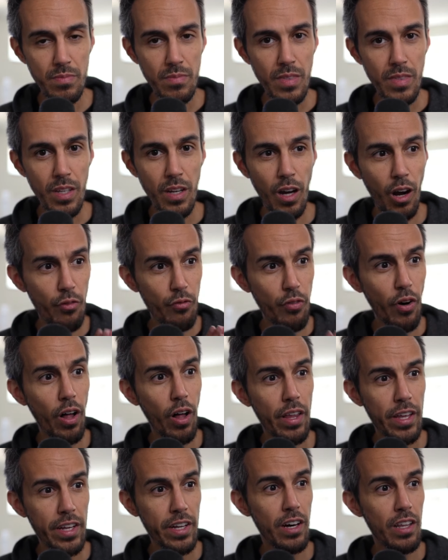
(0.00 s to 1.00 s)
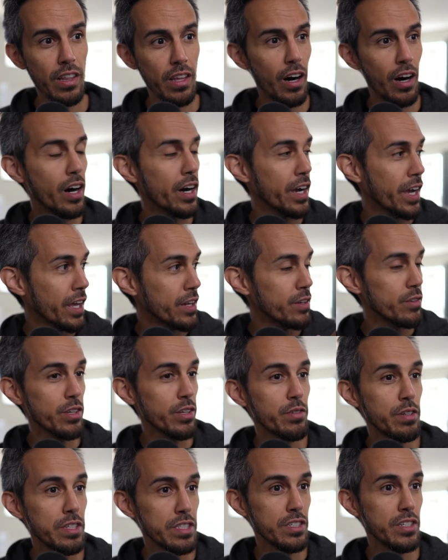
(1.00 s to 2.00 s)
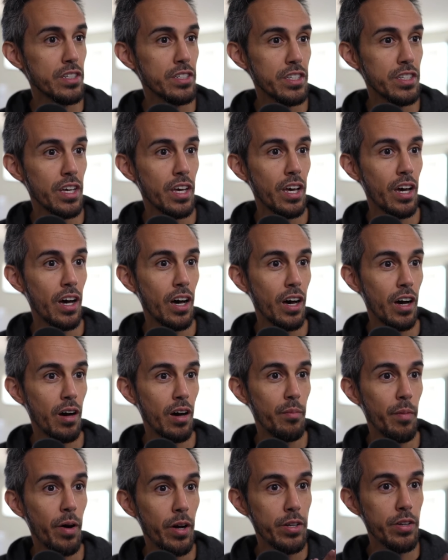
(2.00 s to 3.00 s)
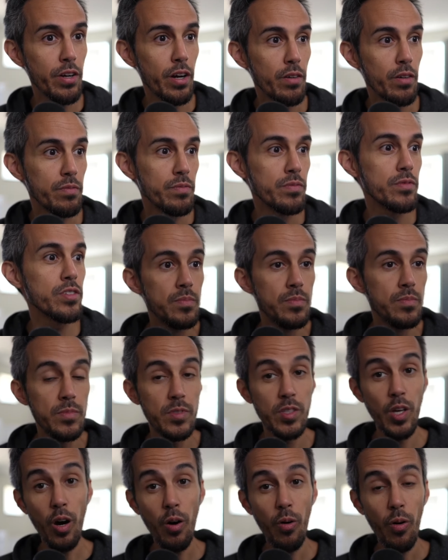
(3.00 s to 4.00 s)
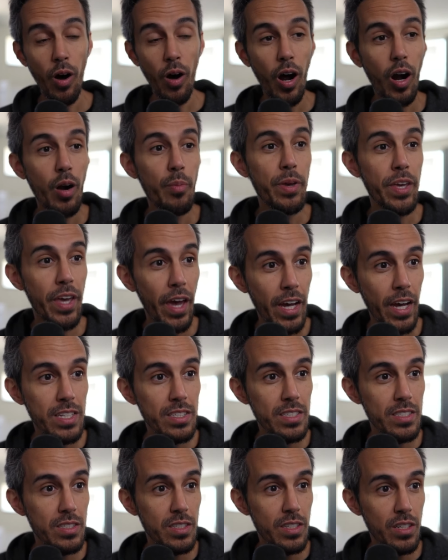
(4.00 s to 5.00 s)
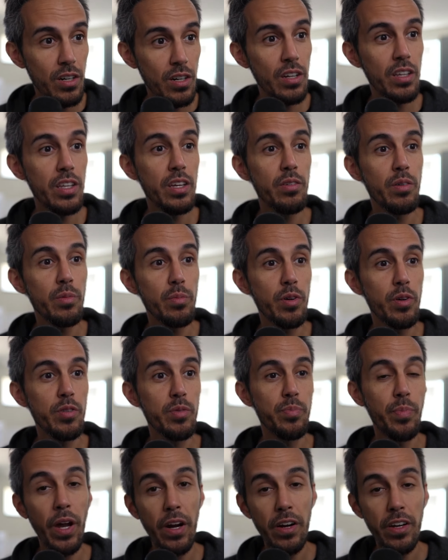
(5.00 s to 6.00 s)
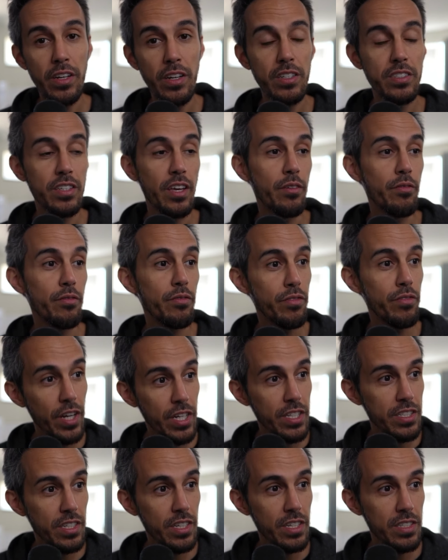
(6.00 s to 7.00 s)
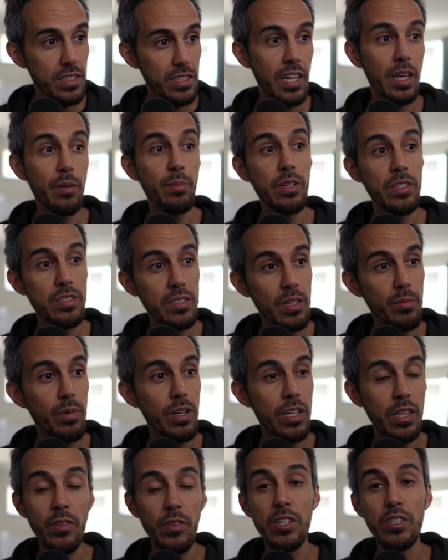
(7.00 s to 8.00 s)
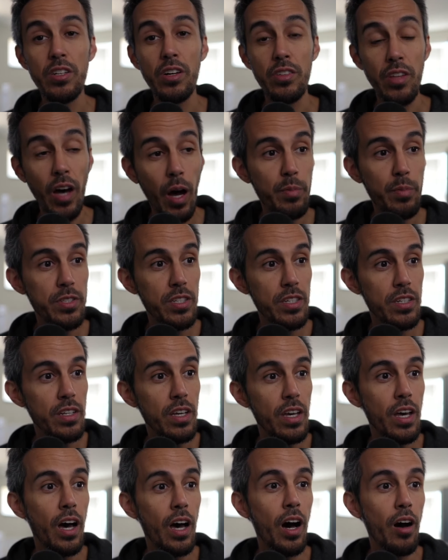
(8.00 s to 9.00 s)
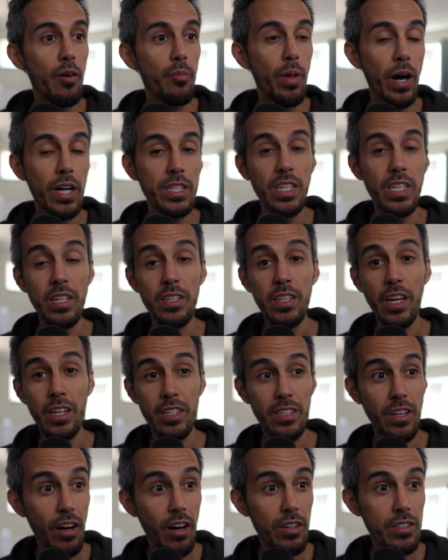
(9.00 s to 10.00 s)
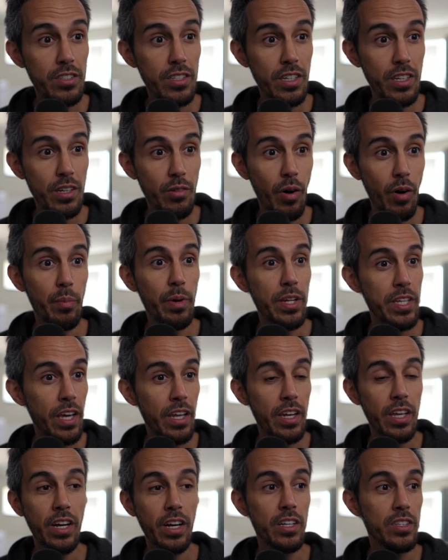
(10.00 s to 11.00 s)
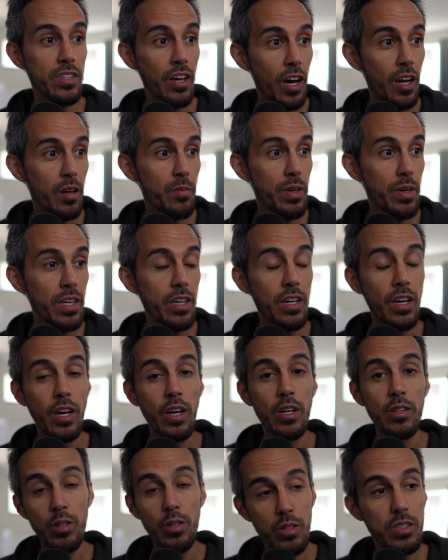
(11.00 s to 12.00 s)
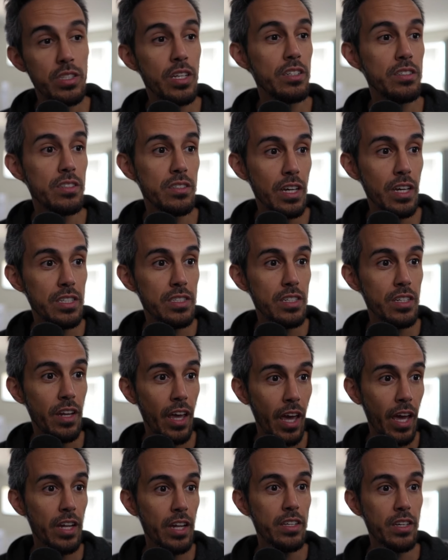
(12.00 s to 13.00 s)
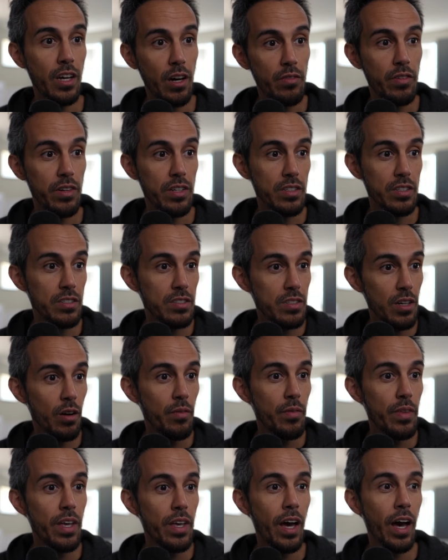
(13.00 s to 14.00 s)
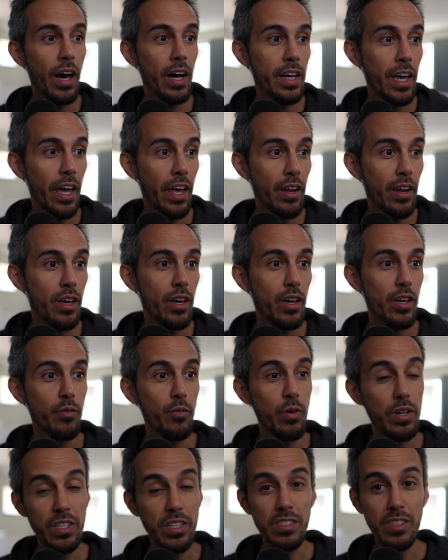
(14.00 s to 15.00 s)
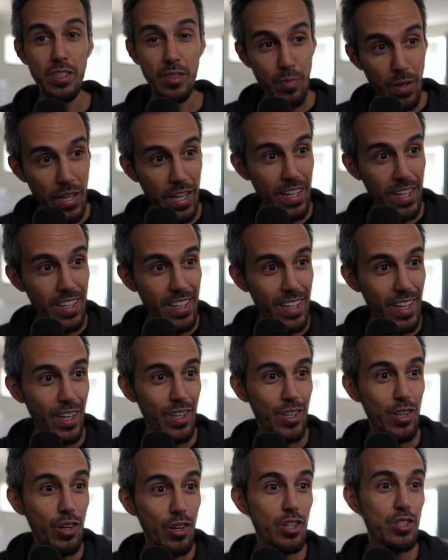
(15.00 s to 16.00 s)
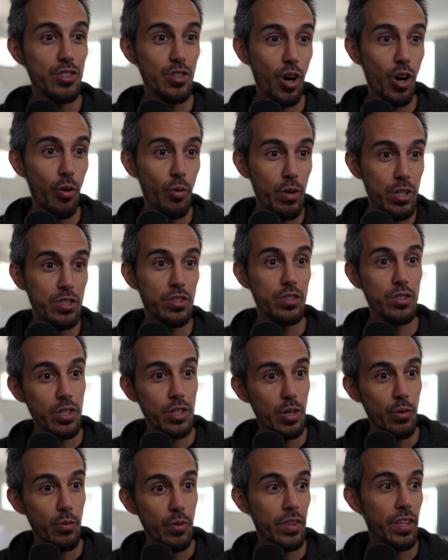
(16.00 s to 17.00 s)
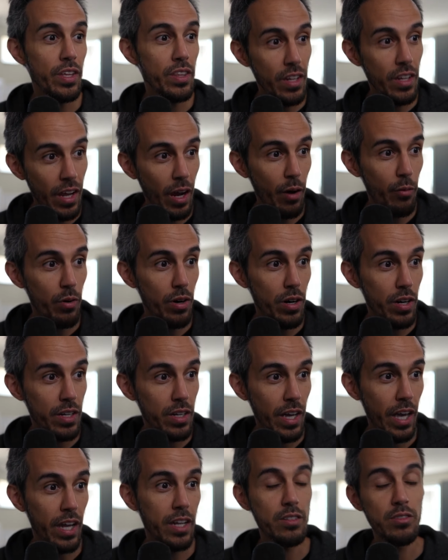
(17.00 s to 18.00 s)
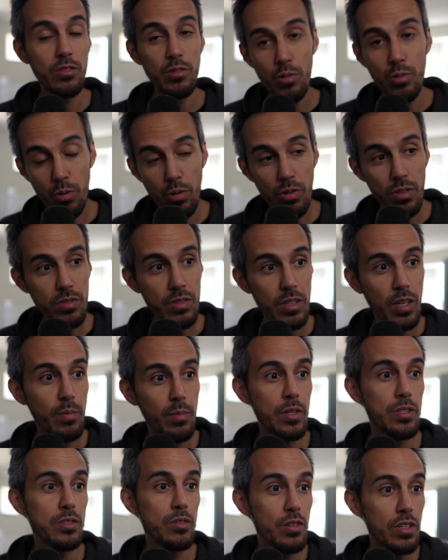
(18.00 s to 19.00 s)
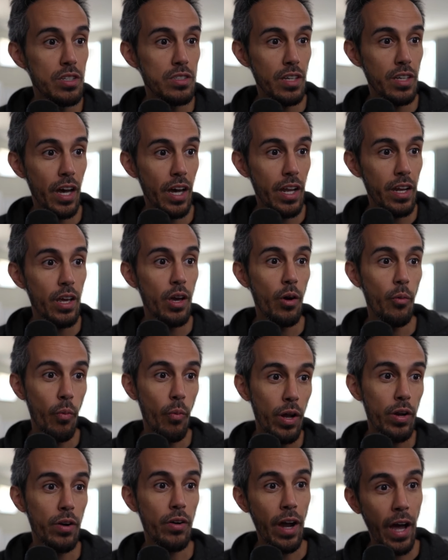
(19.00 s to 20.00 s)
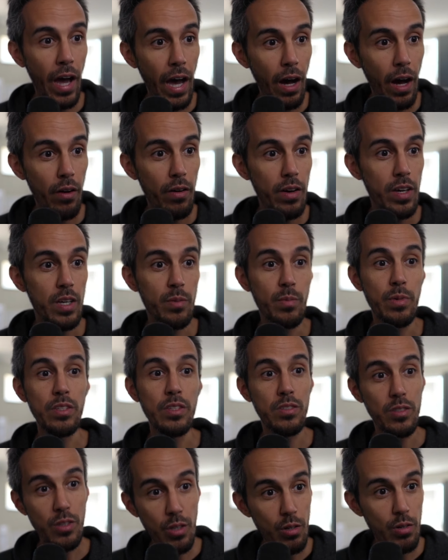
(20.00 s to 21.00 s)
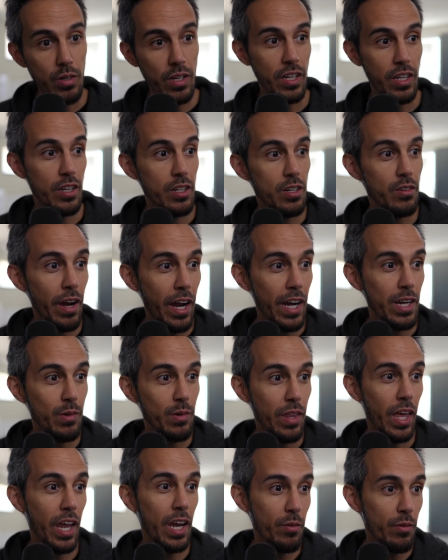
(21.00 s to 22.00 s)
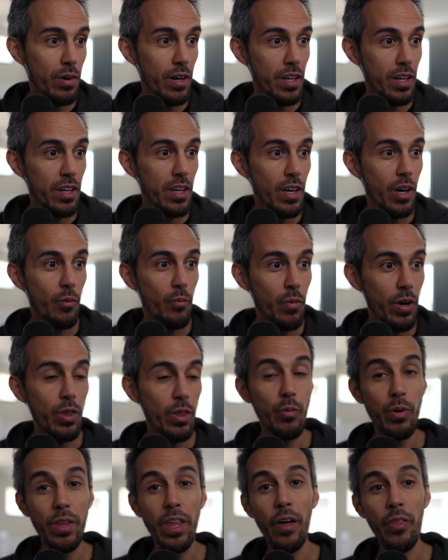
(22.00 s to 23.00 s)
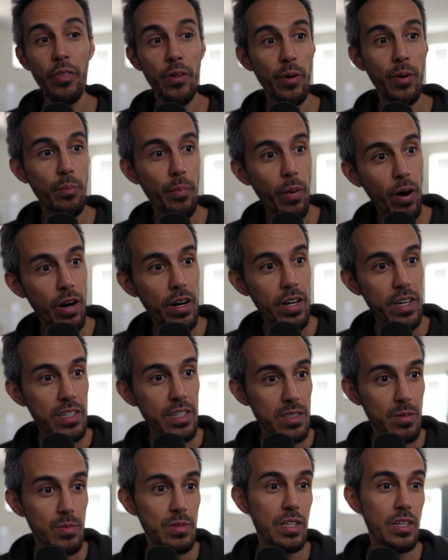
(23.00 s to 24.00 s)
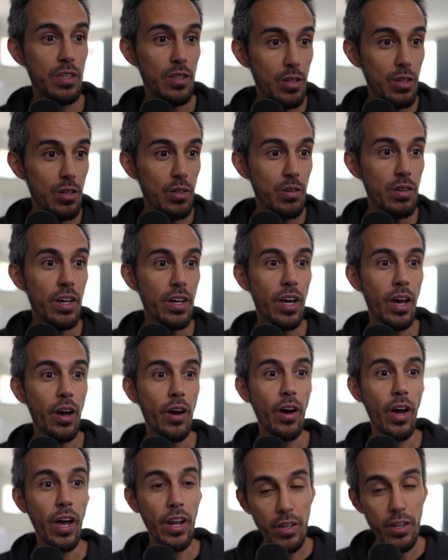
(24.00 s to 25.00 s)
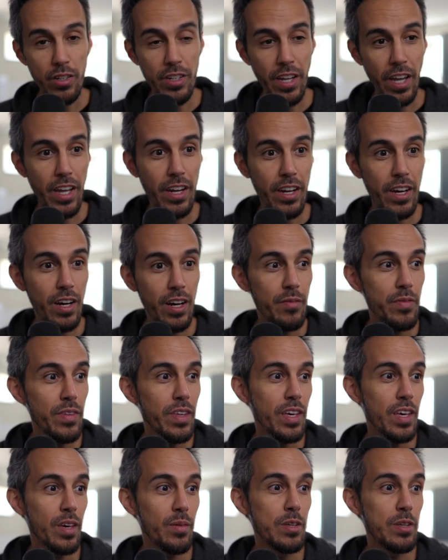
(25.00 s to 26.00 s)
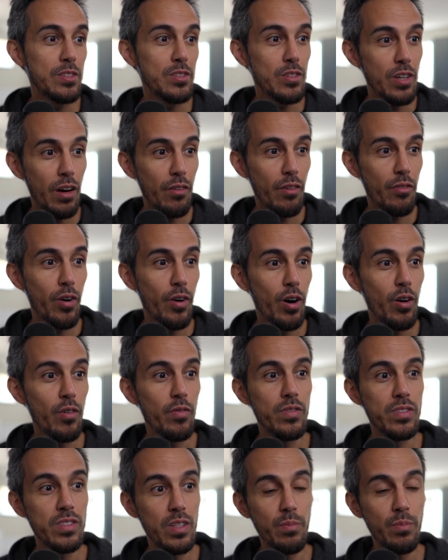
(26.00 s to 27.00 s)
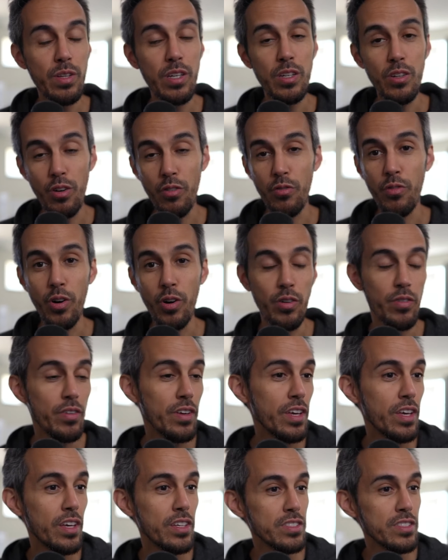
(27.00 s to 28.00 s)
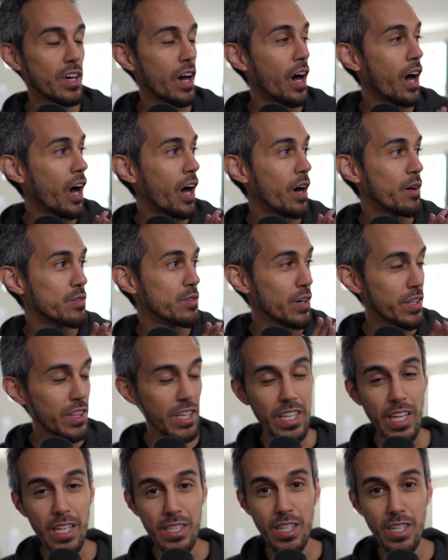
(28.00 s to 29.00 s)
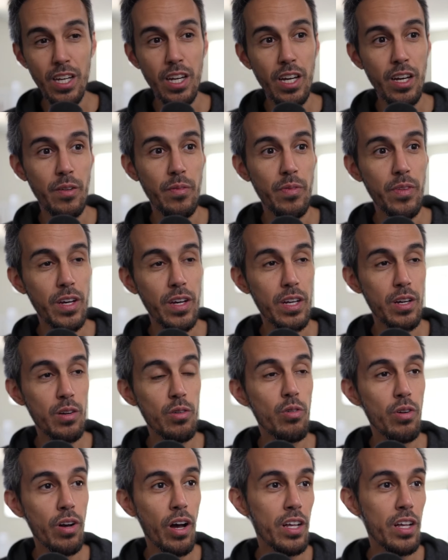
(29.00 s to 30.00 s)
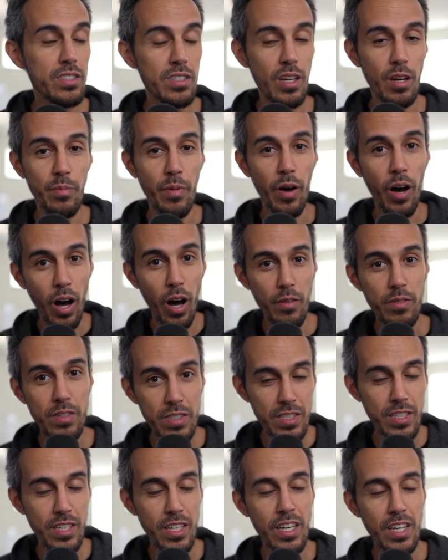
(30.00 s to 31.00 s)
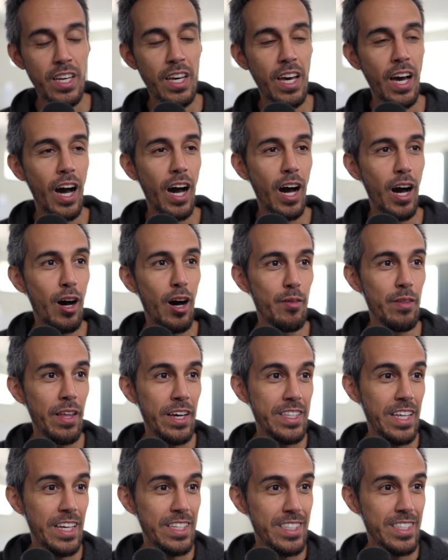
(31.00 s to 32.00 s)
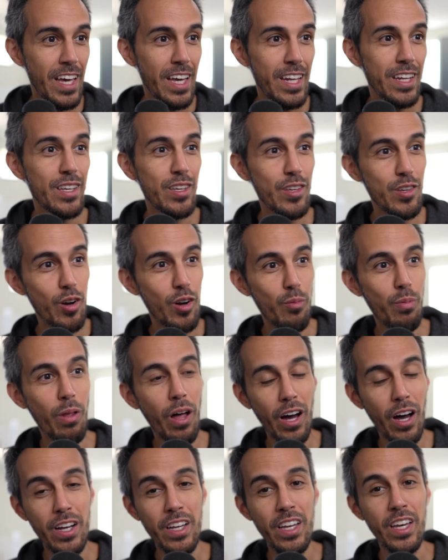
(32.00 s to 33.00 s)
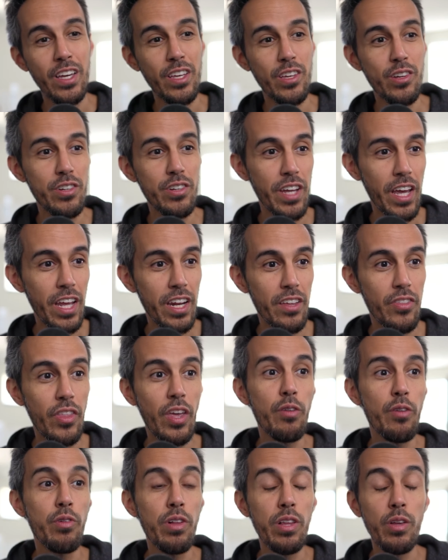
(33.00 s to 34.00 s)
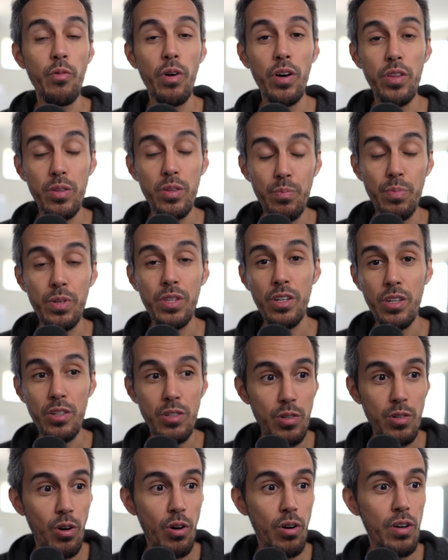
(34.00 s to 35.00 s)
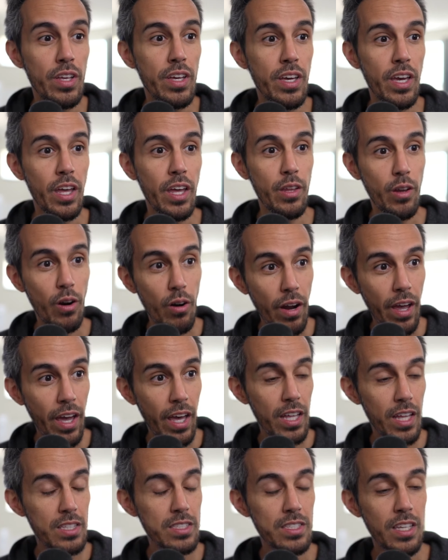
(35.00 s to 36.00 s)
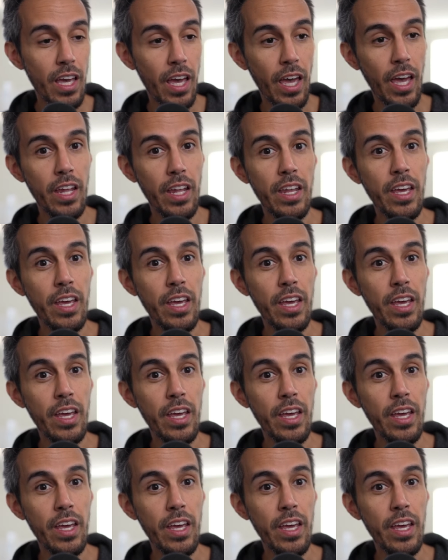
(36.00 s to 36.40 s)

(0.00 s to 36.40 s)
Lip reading: are following along and doing your research on your own. So RBX currently removes barriers and frictions, enabling simple individual adoption of blockchain technology while maintaining autonomy, true decentralization, and governance. So again, what does this mean? You control what you do within the network and its tools. It means you decide when or how. It means you can interact with anyone with or without third parties. It means that you and your data, it means you have a vote, simply your vote. So I think that's like a cool concept. Obviously, like they said, your block, your data, they really want to put the control in your hands. And